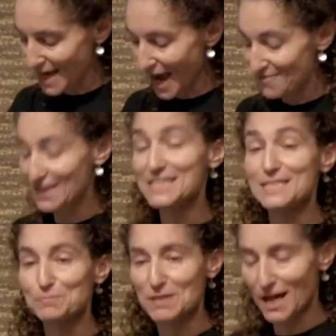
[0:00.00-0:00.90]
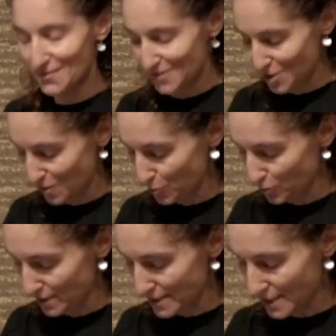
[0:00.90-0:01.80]
and then a deep dive into the
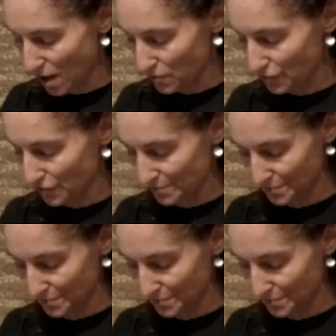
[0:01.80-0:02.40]
pool itself.